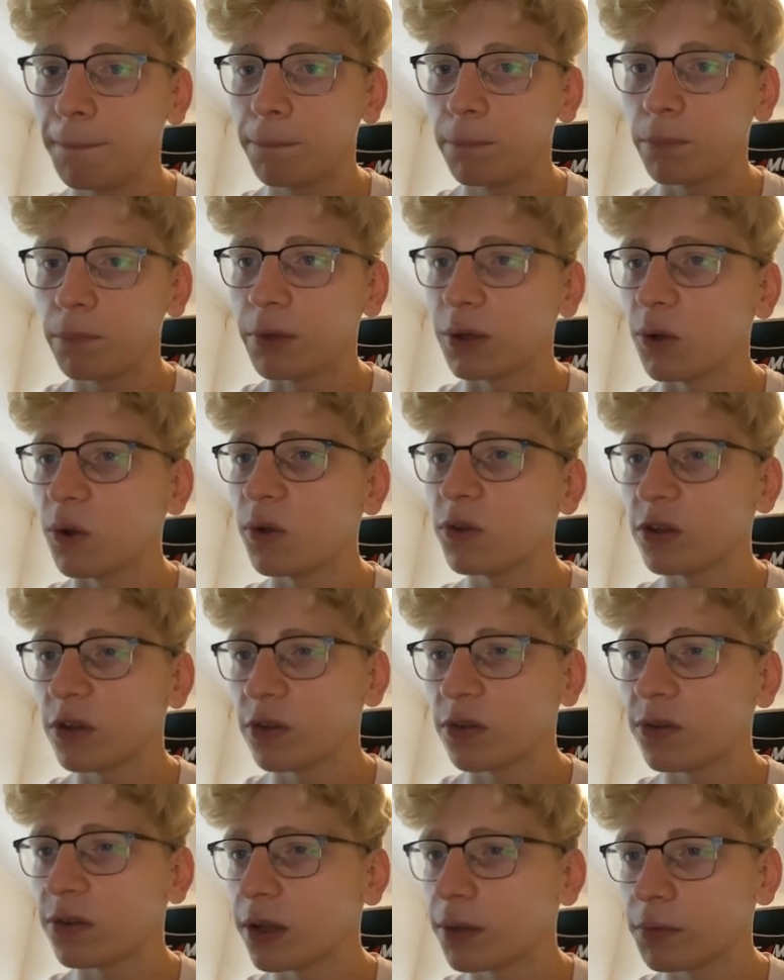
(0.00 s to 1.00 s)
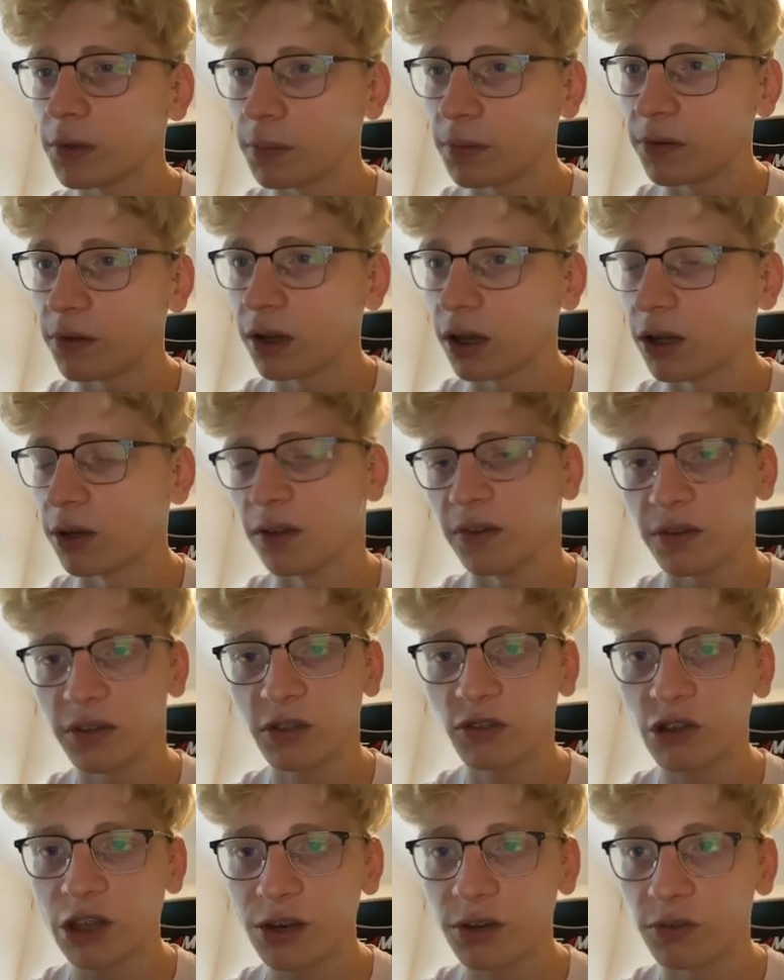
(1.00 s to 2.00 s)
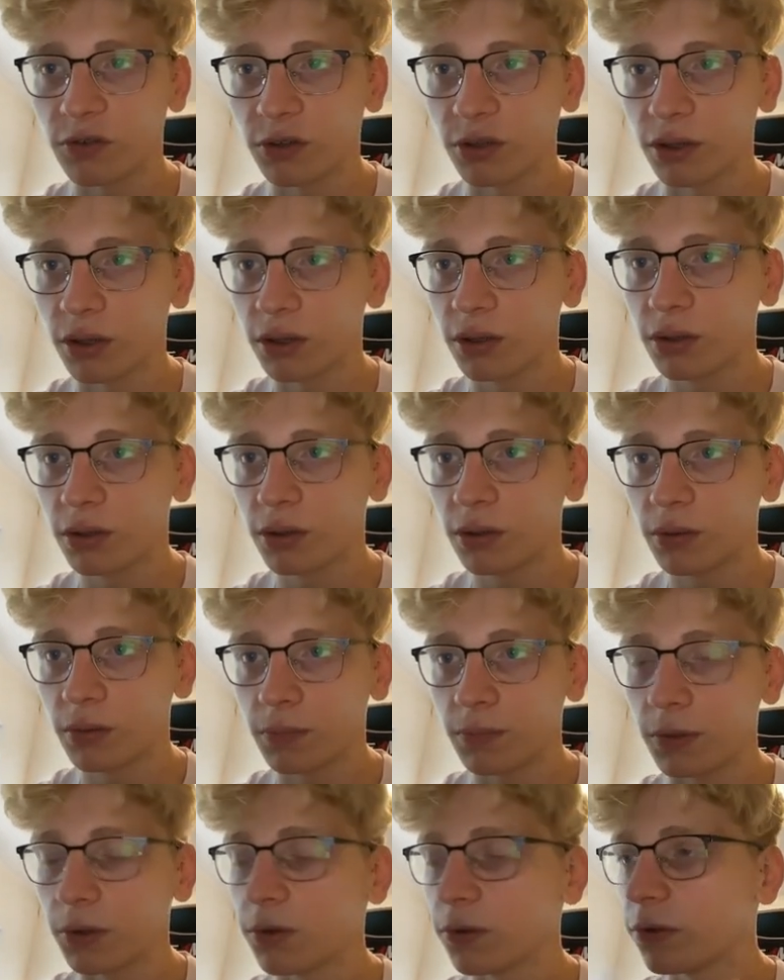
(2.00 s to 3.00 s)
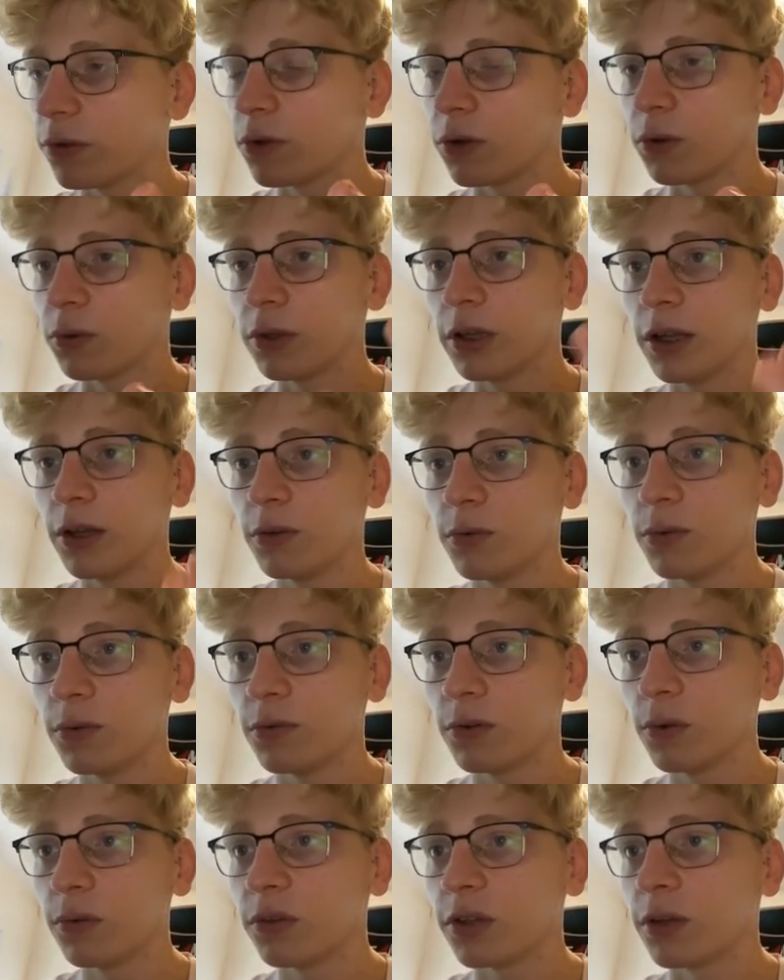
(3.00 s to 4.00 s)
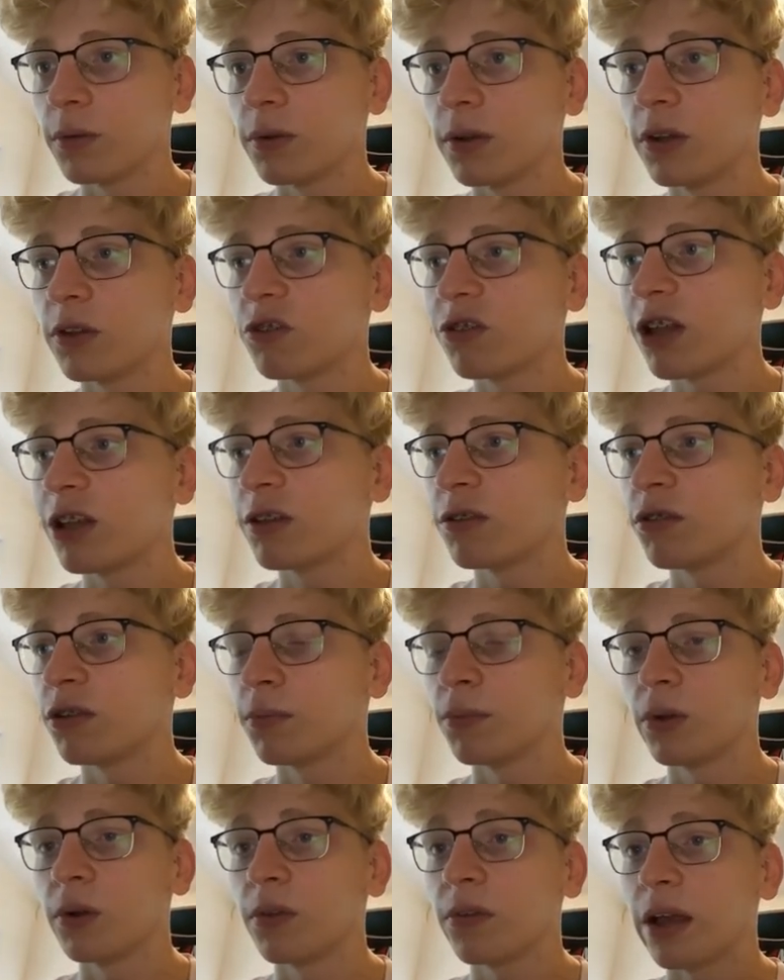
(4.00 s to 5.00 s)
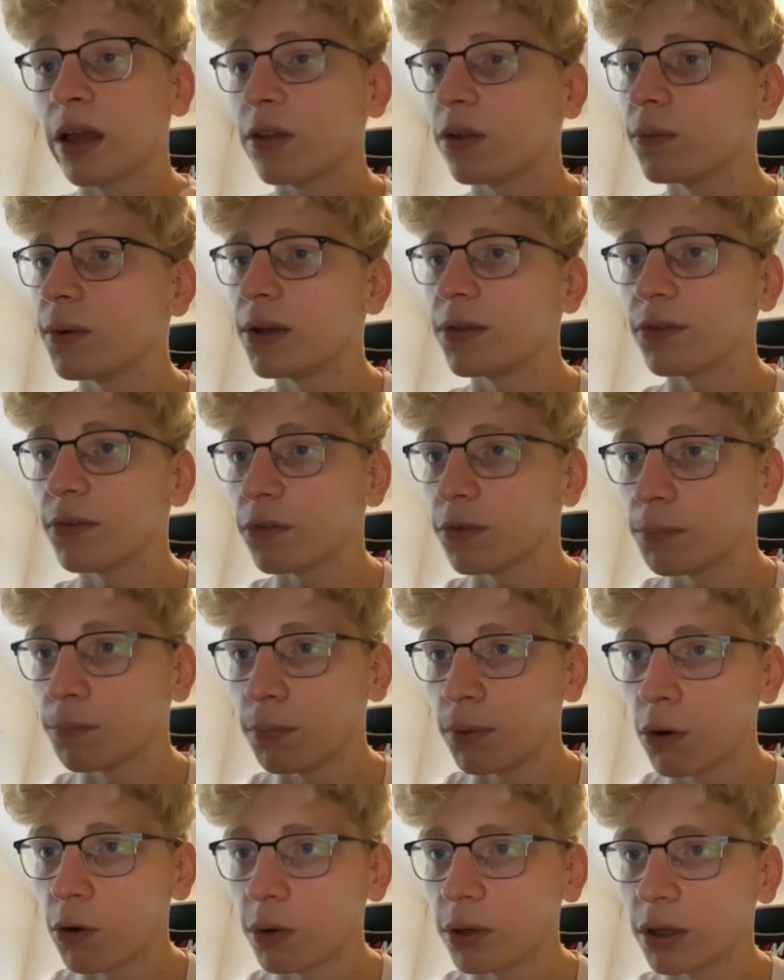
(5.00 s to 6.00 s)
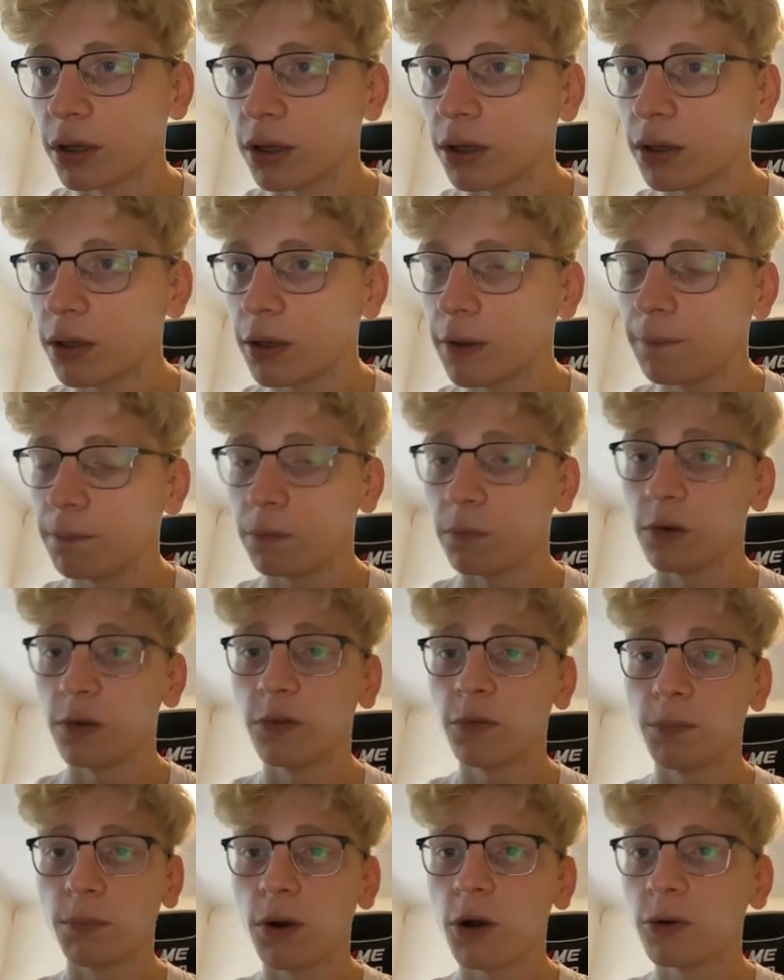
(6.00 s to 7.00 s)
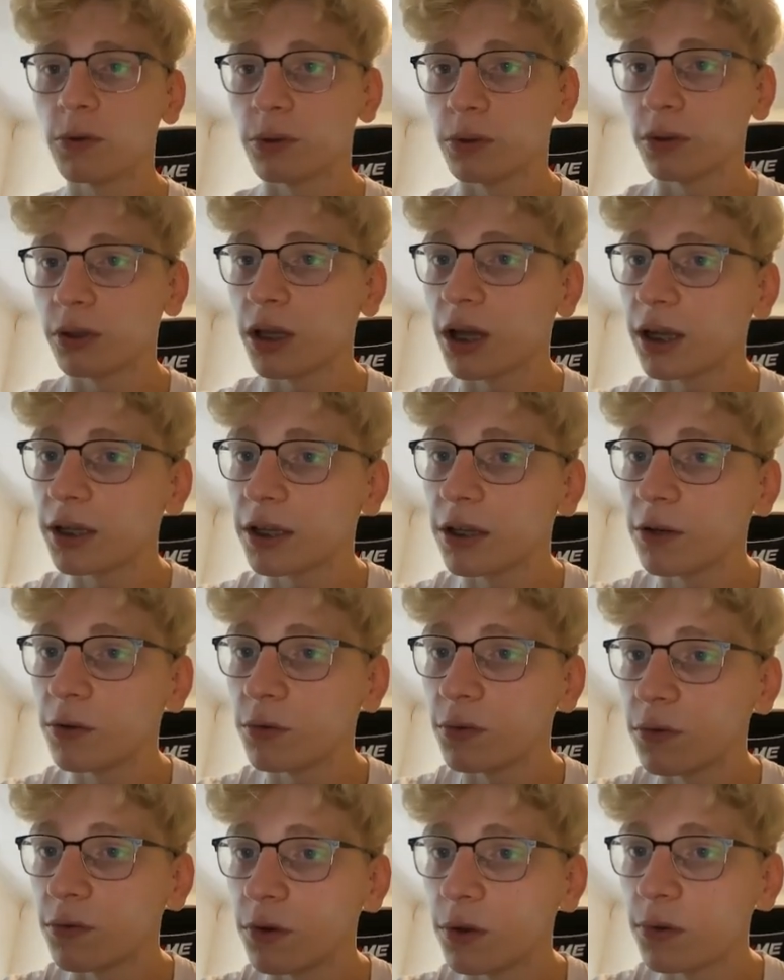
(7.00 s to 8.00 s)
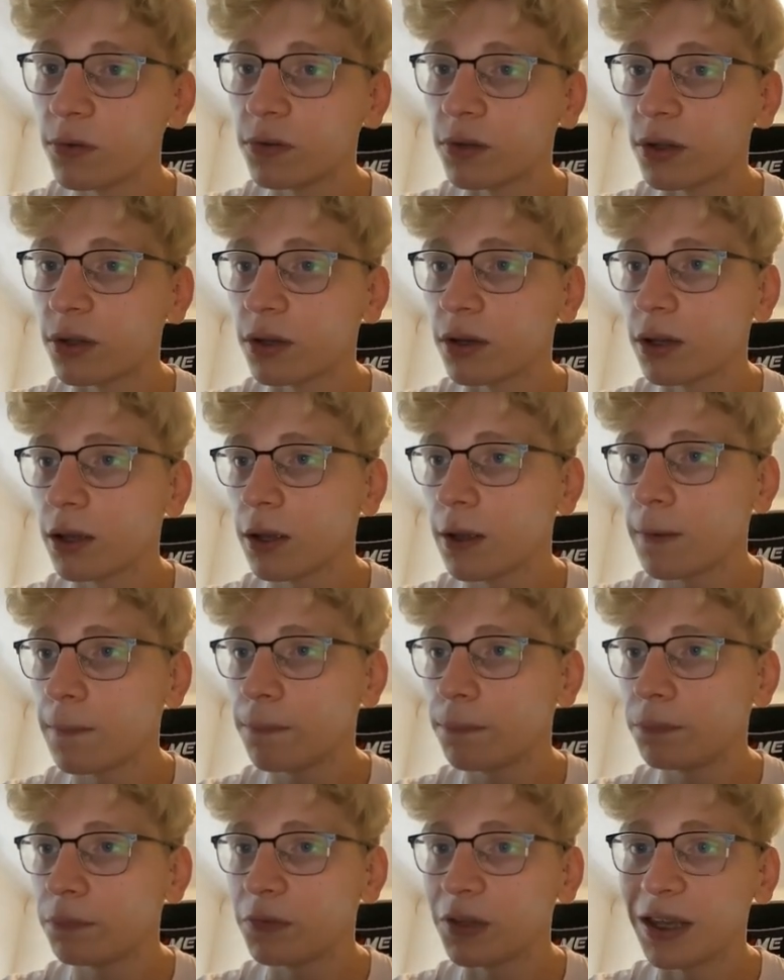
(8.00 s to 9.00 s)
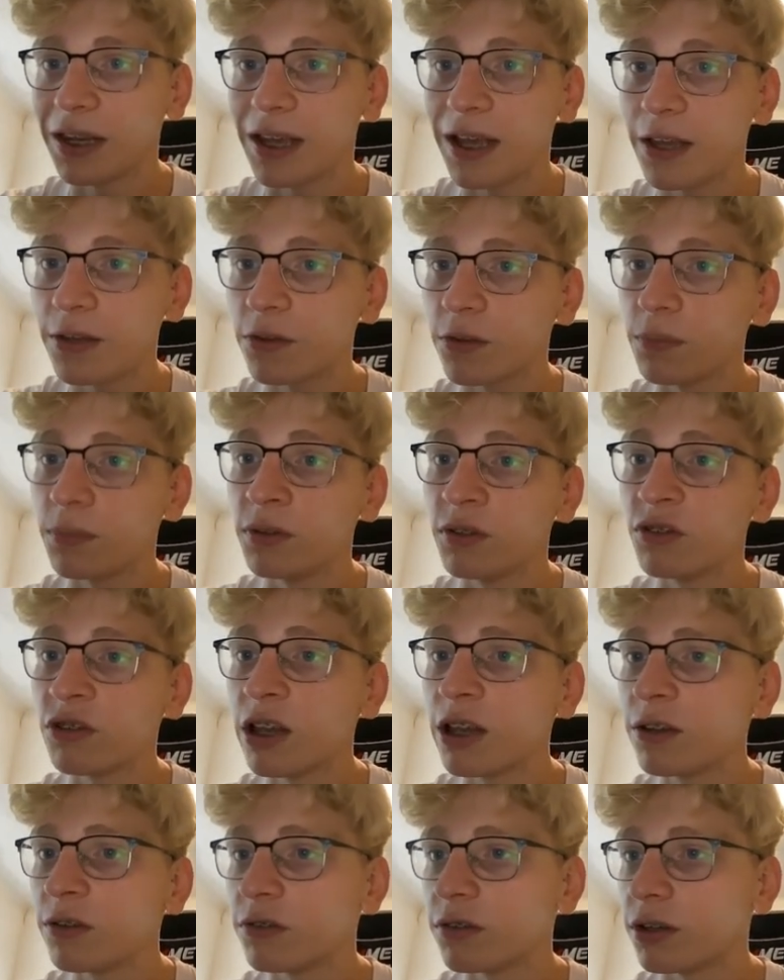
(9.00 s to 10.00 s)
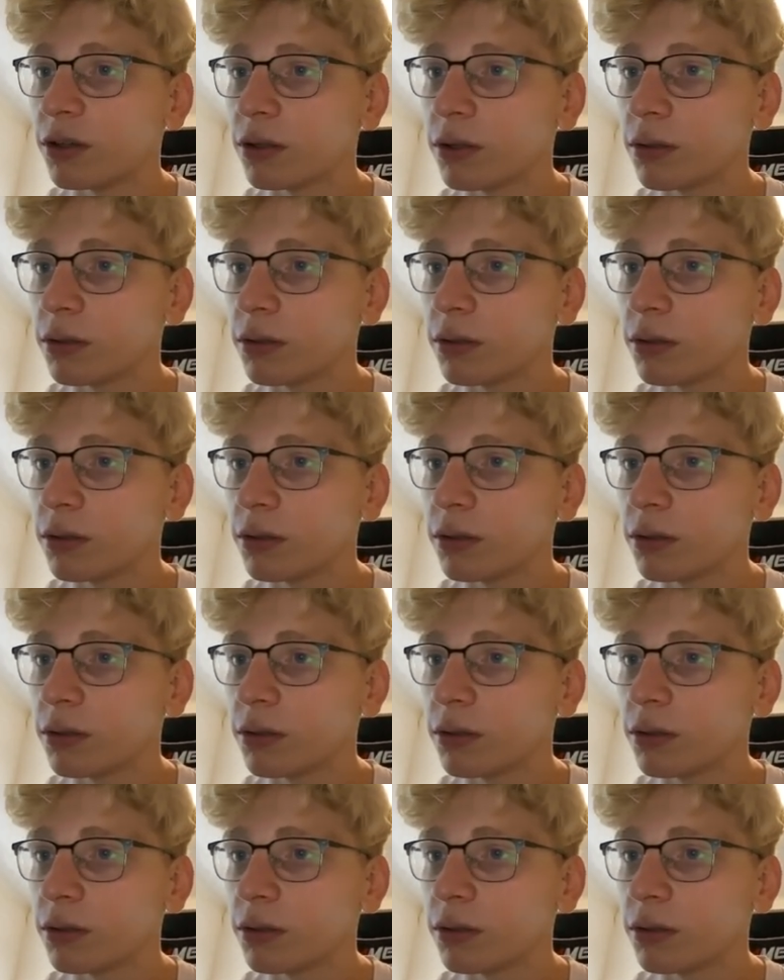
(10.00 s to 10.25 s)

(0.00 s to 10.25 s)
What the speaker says: but also at the same time it's hard. It's like challenging, because you can only get into a flow state when it's challenging, because otherwise it's boring. When it's boring, you can't get into a flow state. It has to be challenging.